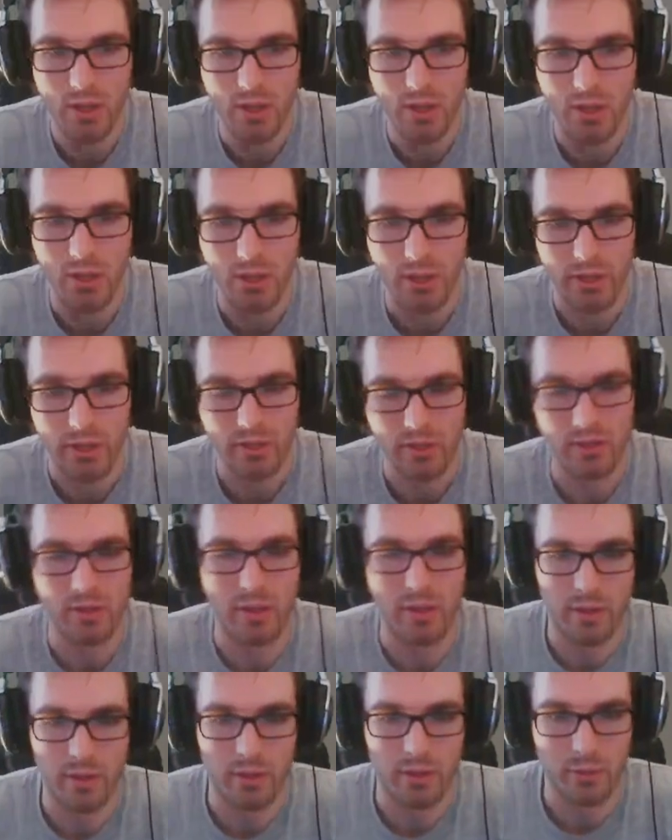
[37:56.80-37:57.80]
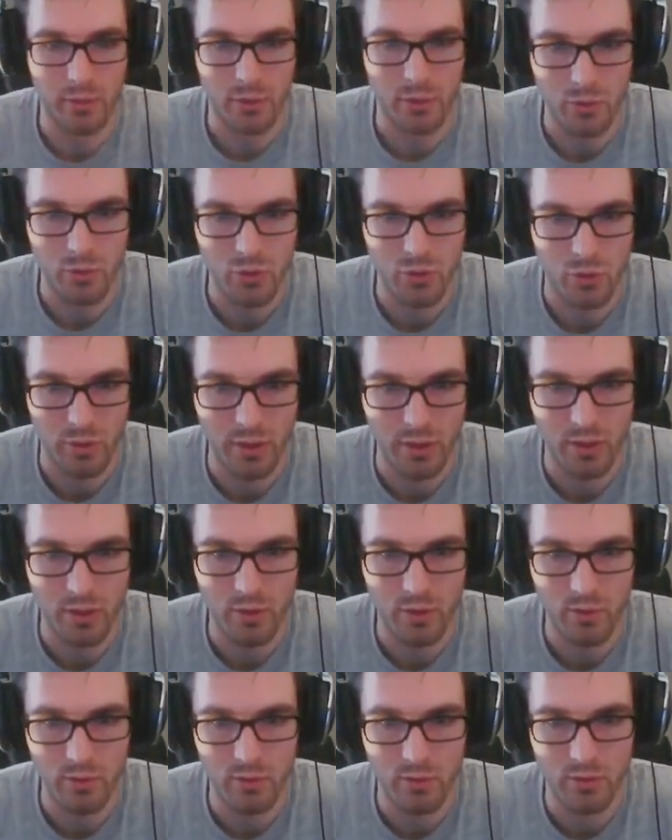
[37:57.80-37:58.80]
Alright, and there we go. So
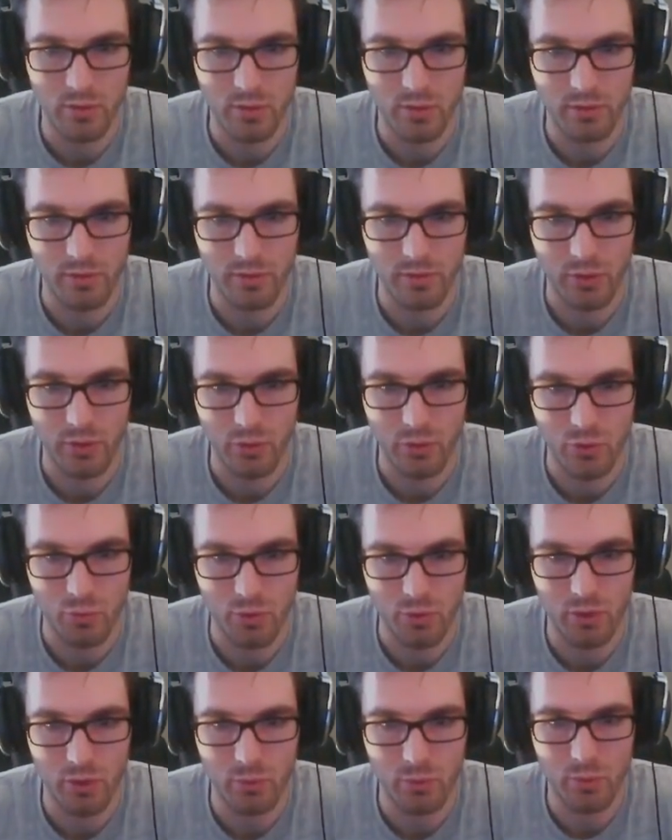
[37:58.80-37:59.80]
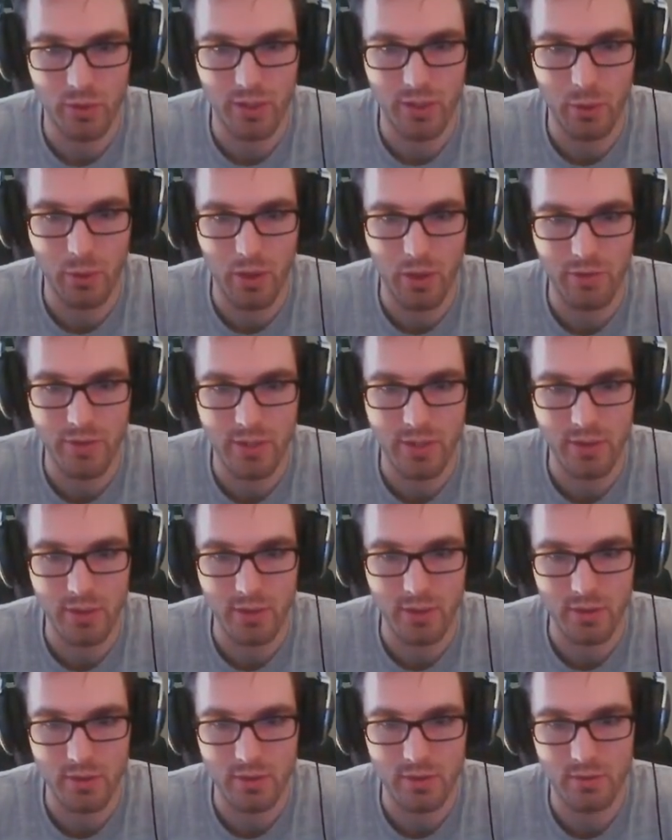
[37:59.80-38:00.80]
now, if everything goes well, we now have a
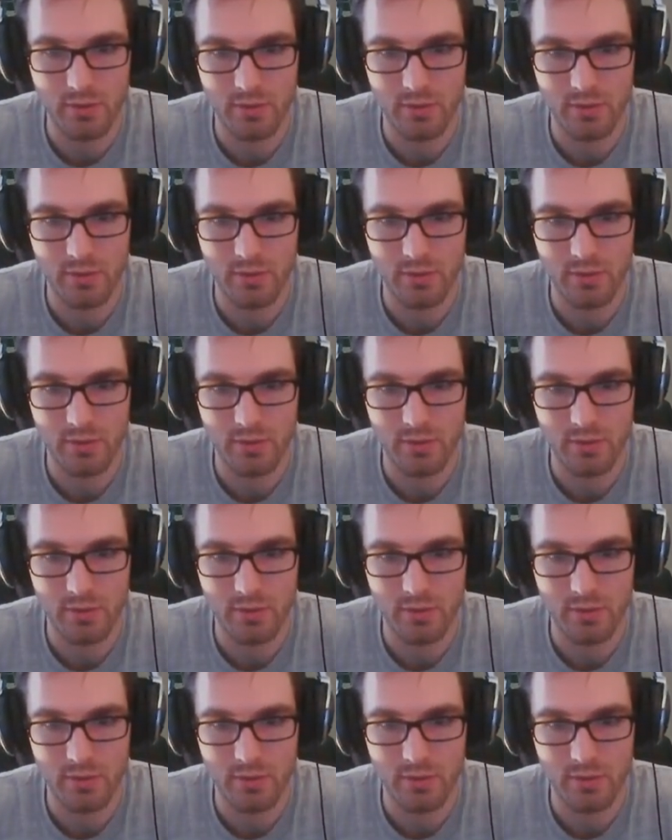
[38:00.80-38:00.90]
site.